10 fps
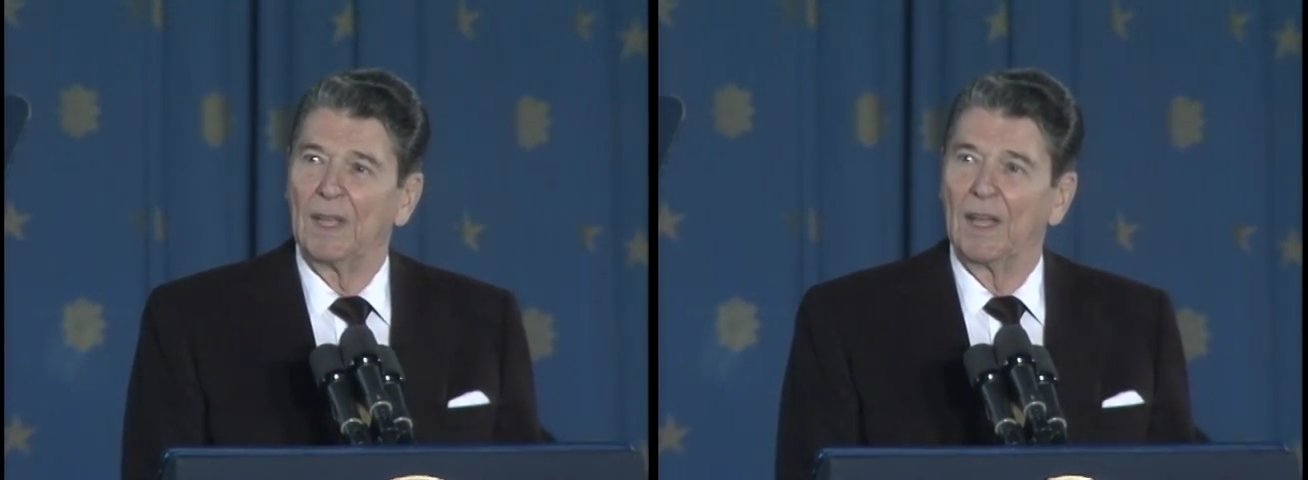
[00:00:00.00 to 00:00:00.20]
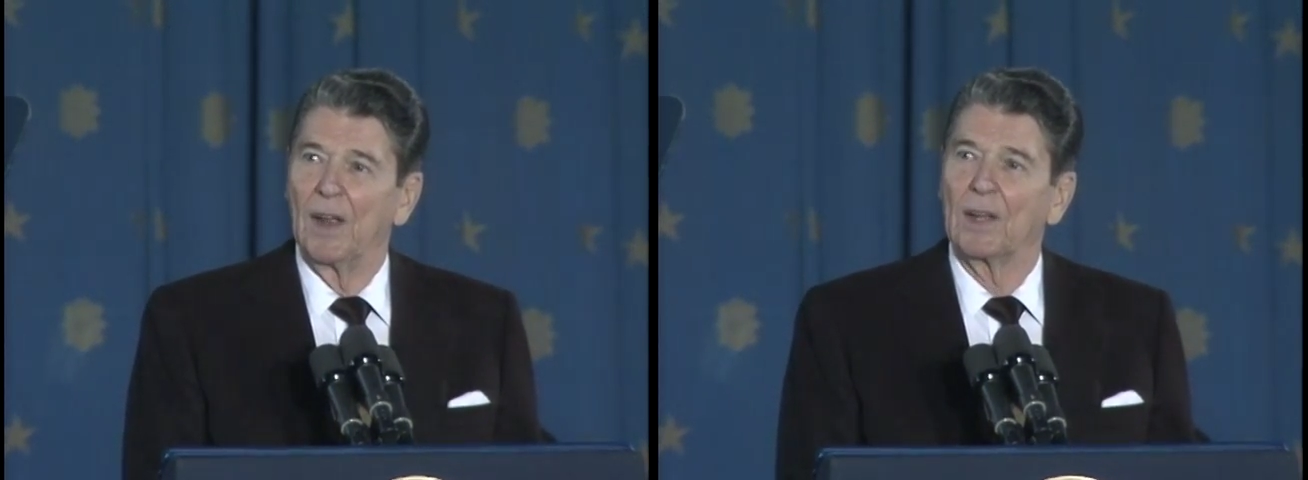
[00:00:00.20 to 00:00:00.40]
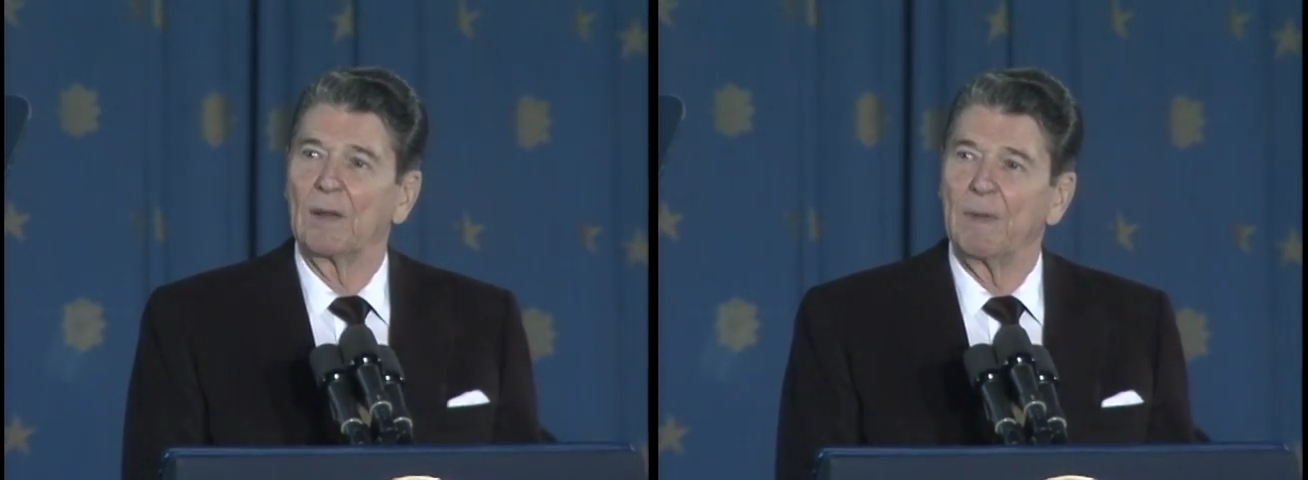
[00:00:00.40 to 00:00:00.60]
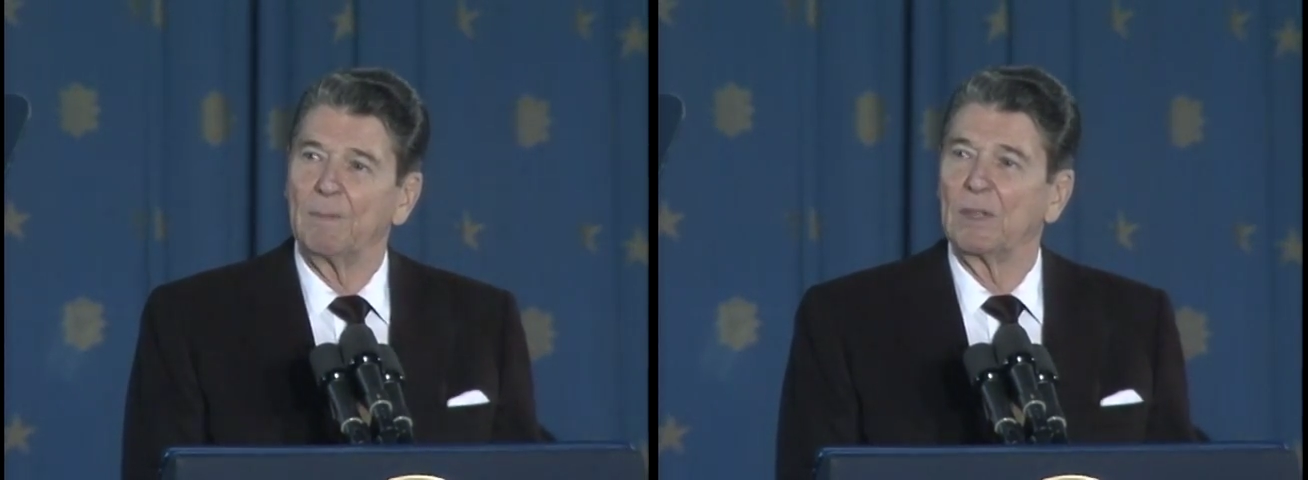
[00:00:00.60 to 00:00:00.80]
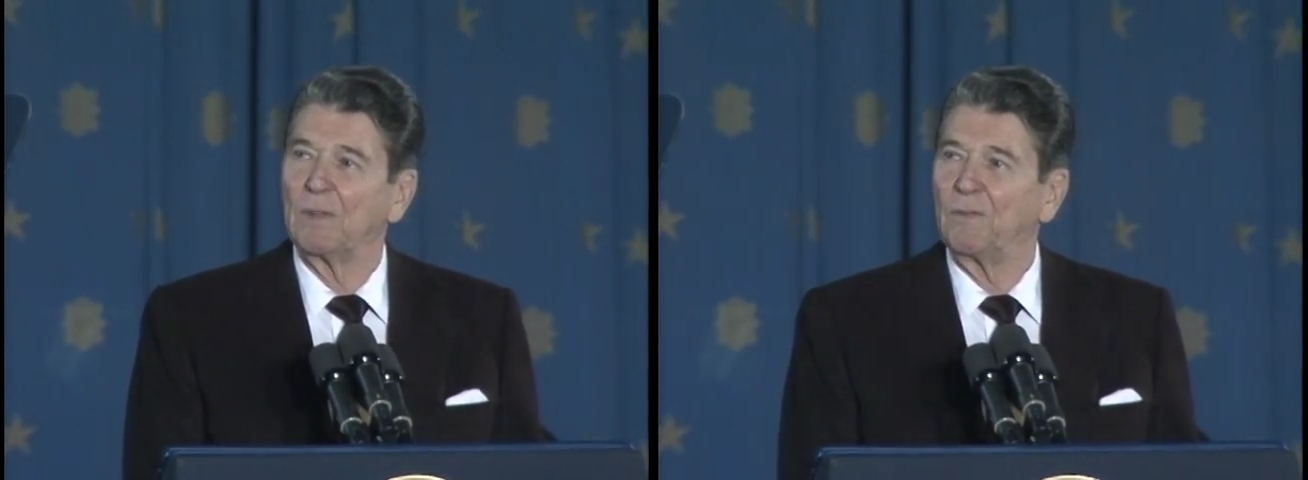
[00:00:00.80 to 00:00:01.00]
and our
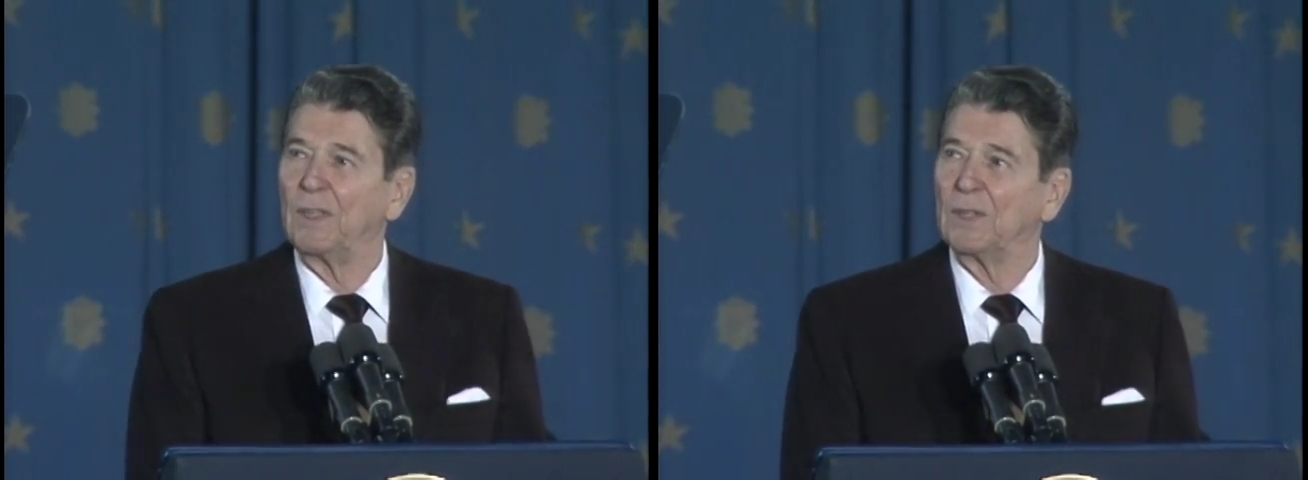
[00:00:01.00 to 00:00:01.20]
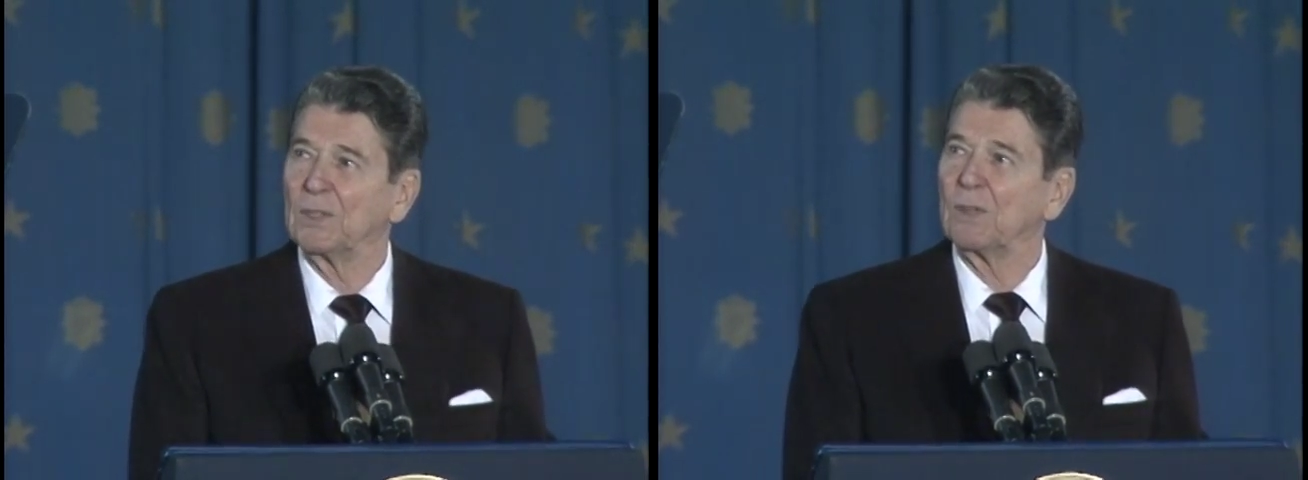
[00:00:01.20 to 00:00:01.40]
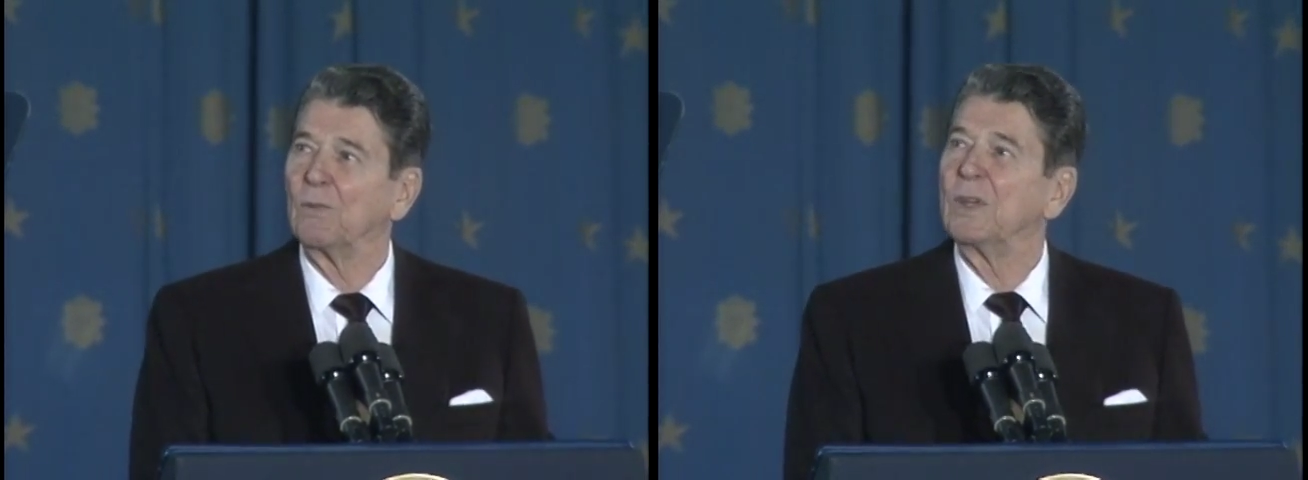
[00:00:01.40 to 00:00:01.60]
commitment to fields of